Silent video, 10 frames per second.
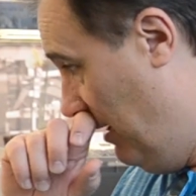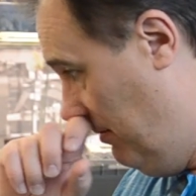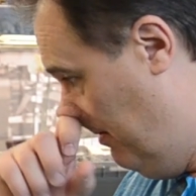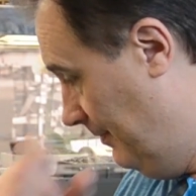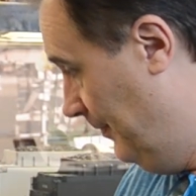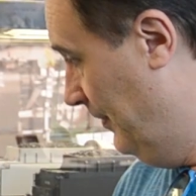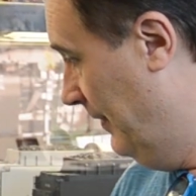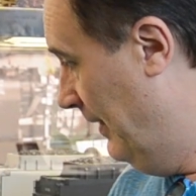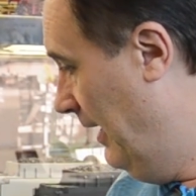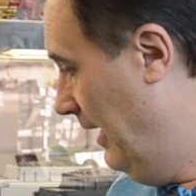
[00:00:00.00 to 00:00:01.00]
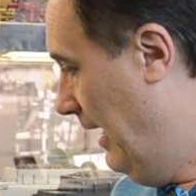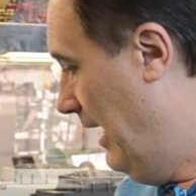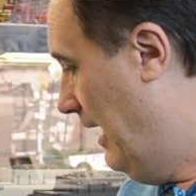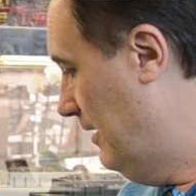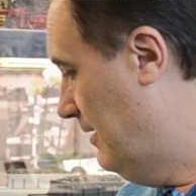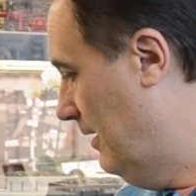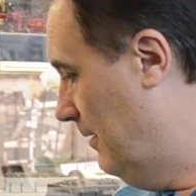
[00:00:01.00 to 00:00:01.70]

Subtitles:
out, and